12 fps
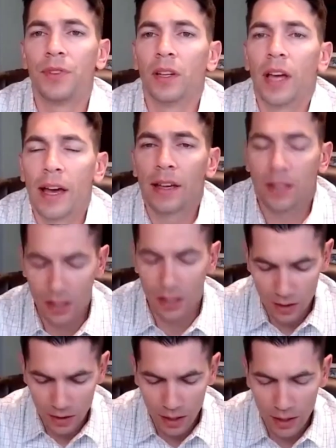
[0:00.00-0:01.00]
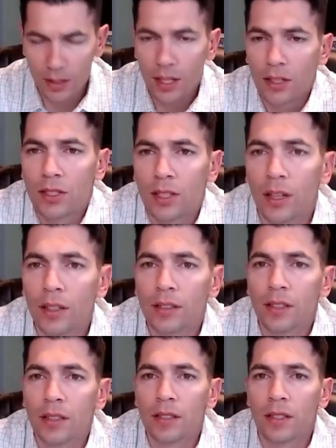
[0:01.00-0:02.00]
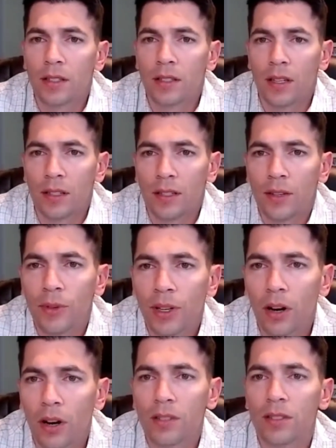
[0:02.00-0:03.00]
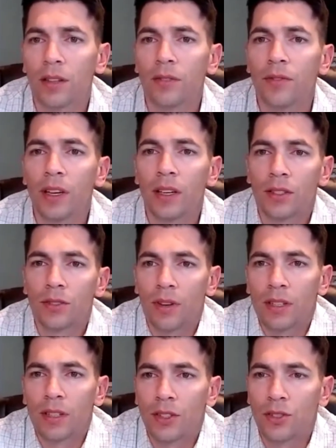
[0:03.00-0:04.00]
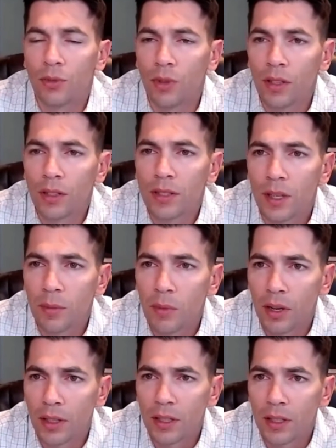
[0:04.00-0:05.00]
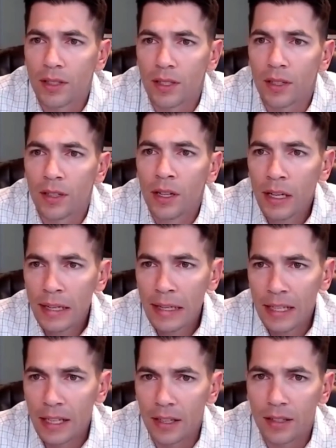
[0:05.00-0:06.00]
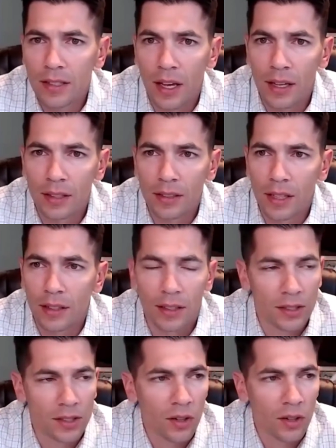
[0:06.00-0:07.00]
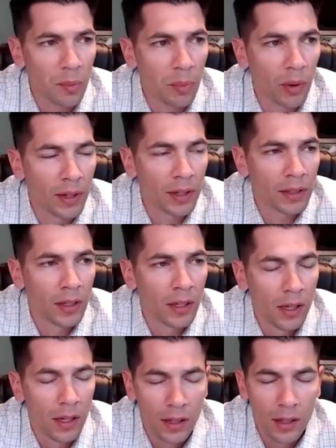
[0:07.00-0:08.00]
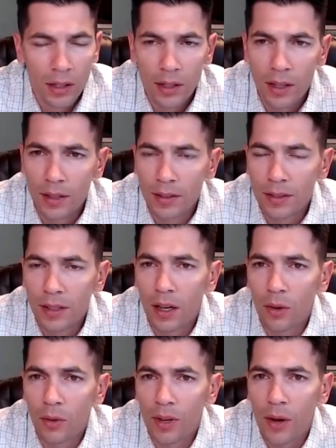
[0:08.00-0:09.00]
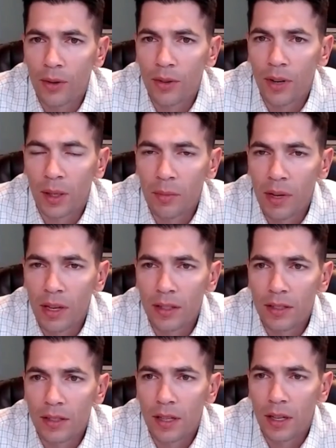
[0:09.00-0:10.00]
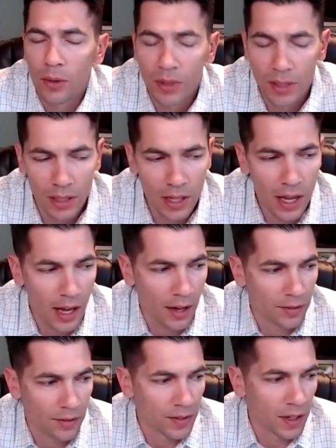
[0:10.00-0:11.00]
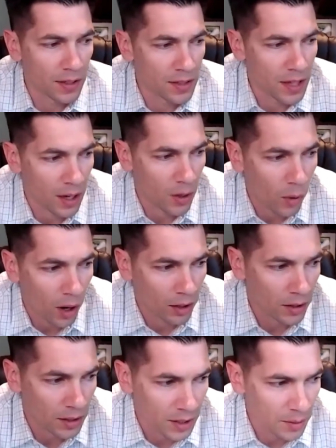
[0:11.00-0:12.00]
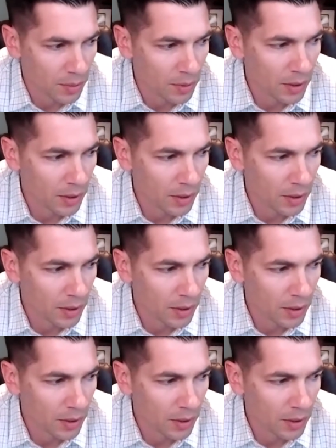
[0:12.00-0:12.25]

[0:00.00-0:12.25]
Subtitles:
asked, and you kind of touched on it. It says, in regards to the Vegas residential real estate market, is there insight at this early point? And what I would recommend is we did have Zach Walker leave.